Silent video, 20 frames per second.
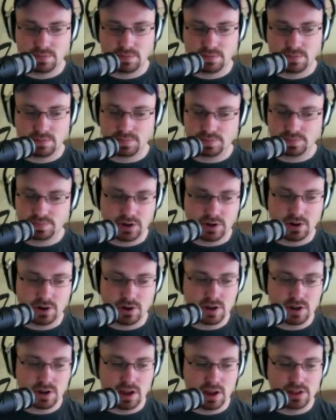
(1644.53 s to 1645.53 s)
You
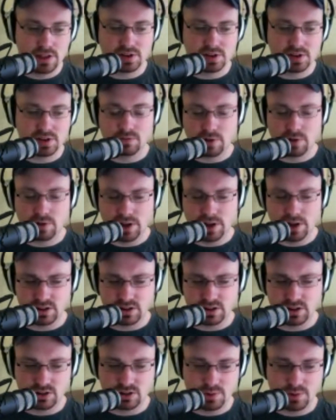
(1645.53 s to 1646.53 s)
can, and there's other ways to
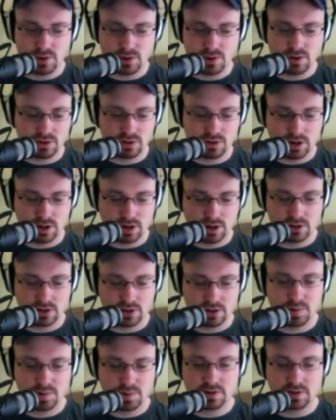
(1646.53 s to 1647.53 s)
contribute. You can
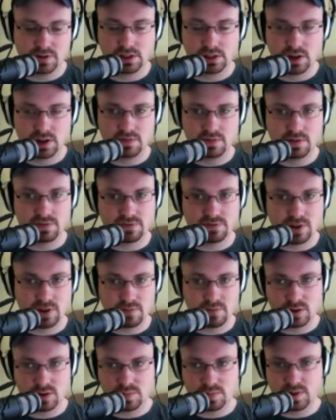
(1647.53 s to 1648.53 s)
contribute to the Laravel
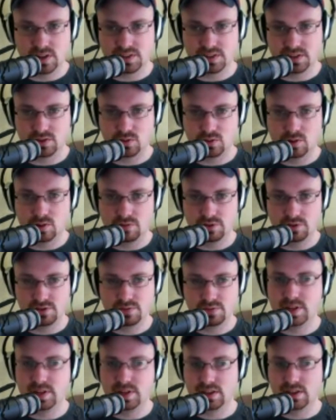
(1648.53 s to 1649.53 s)
framework repository, which
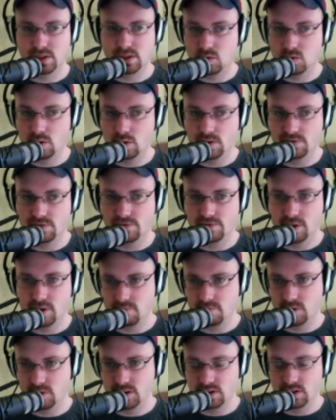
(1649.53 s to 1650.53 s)
would be like the core
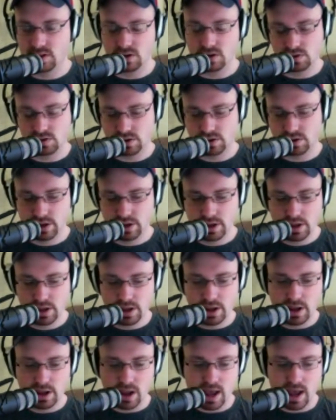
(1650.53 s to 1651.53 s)
framework code,
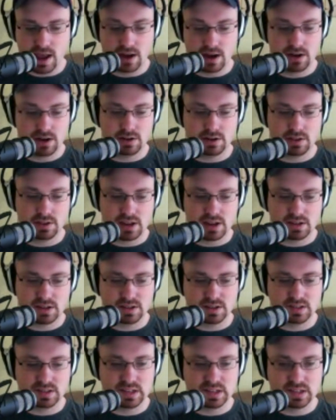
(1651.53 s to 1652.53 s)
and that's as
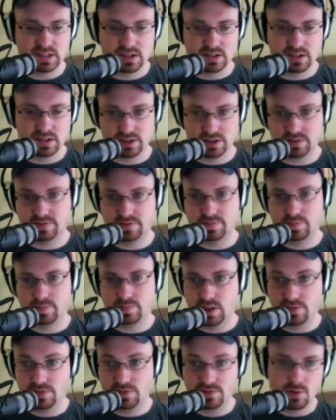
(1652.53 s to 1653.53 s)
easy as just if
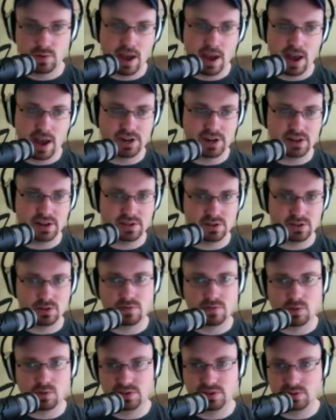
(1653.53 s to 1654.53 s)
you have an issue, of
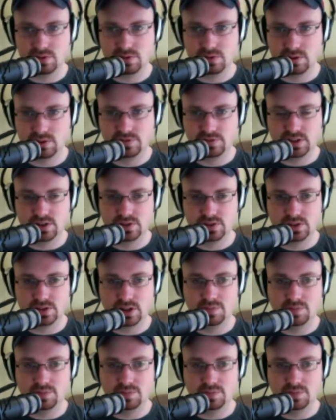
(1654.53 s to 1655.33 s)
course, you can fix it yourself.